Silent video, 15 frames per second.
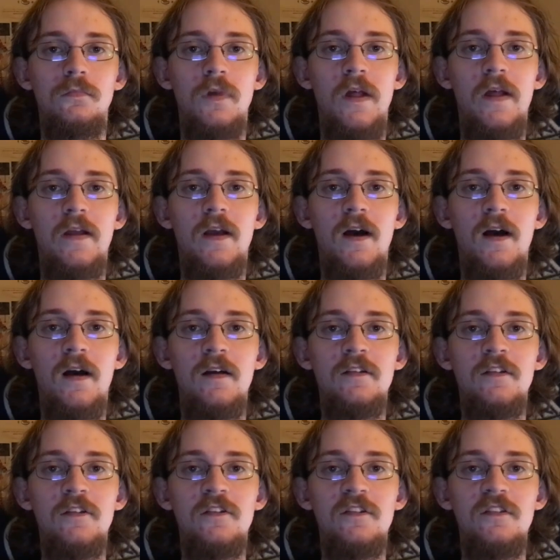Hey
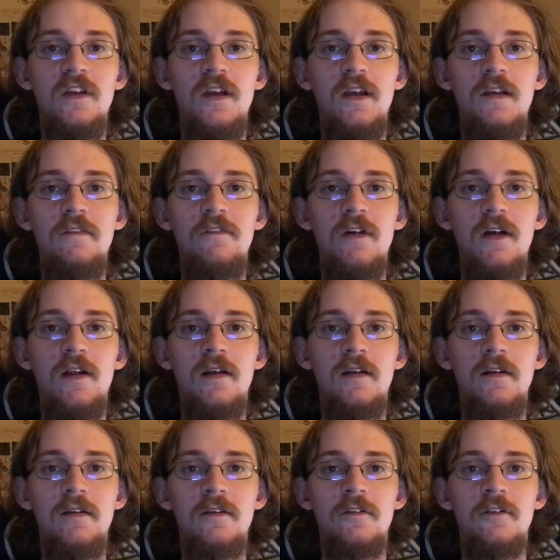guys, it's Steve. It
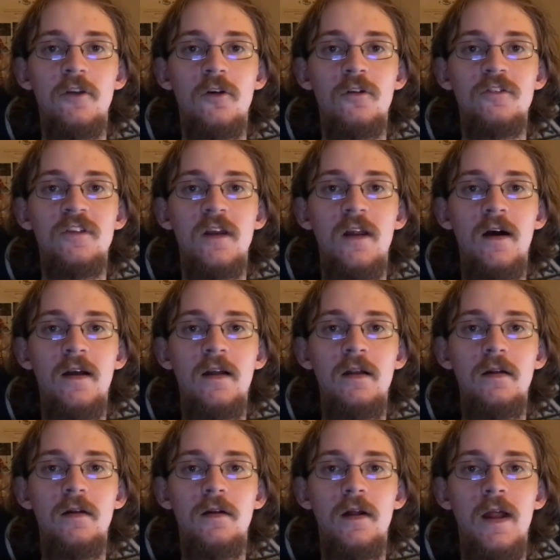is Thursday
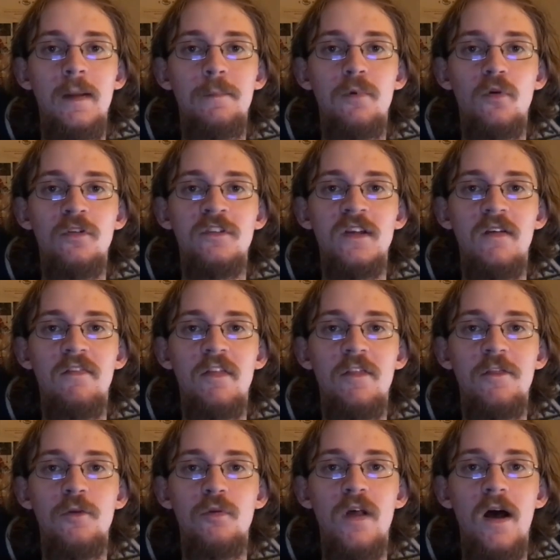night, April 7th,
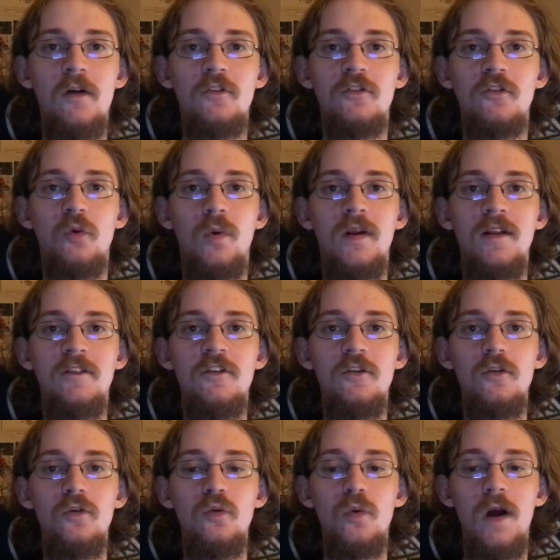
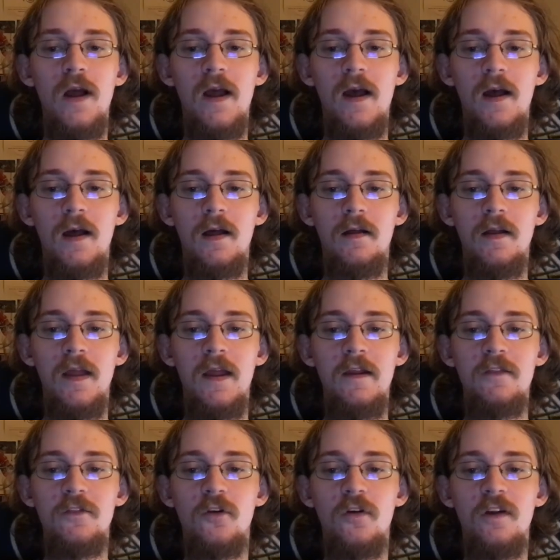2022 at
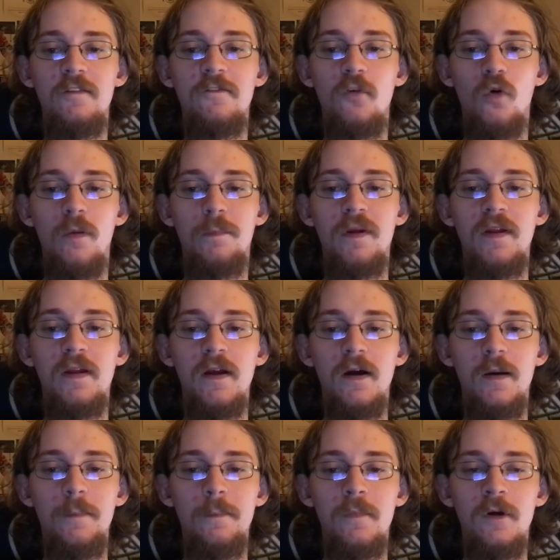8:34
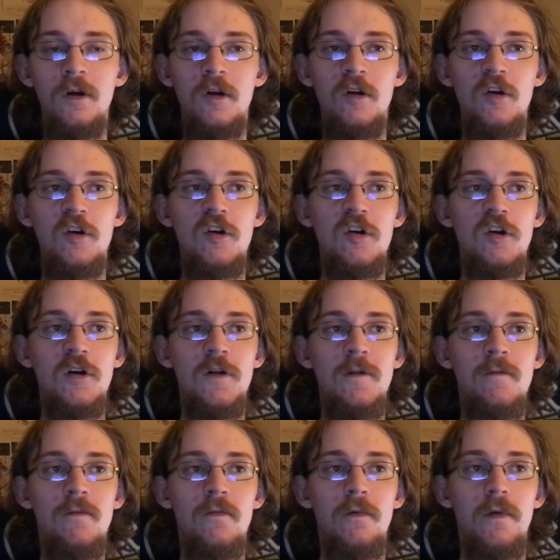p.m.
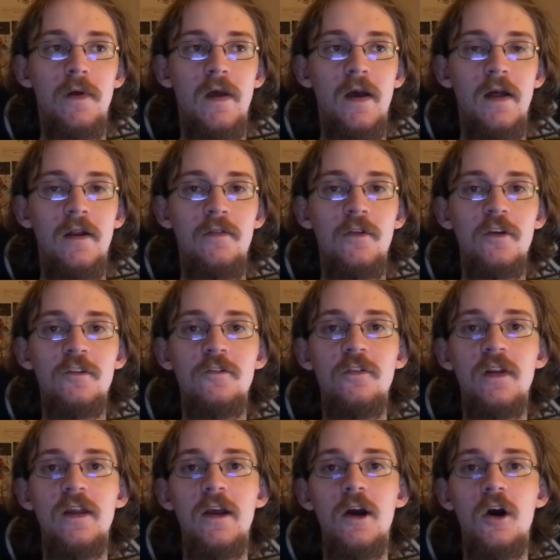And in this
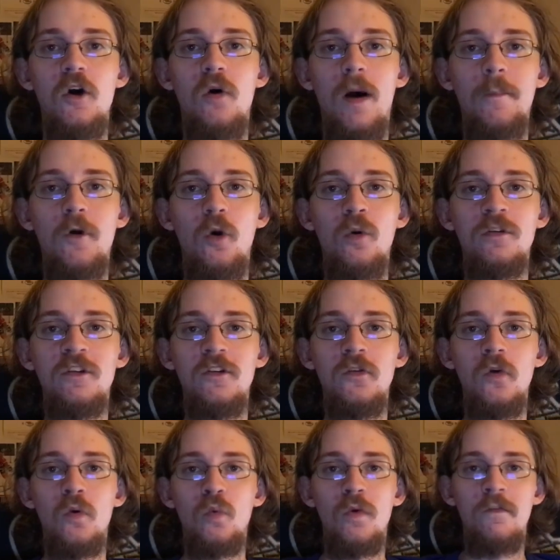video, I'm going to
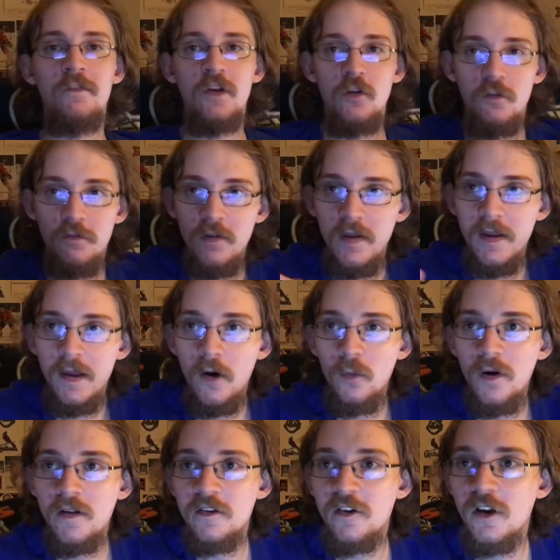do a review video
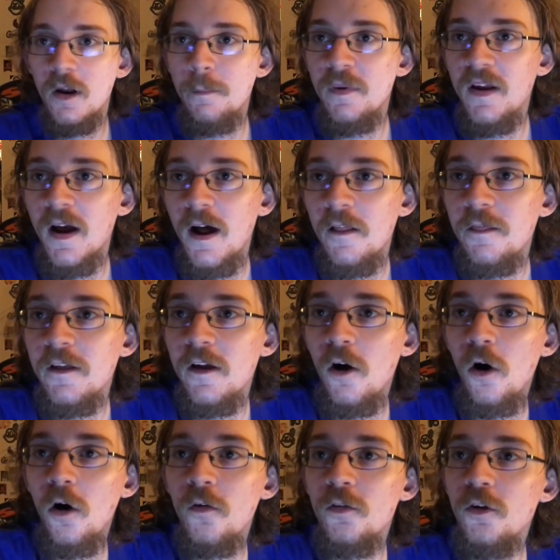and it's going to be on the
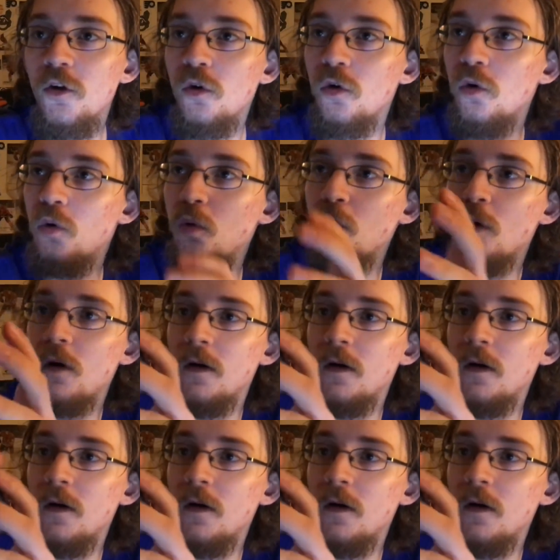all-new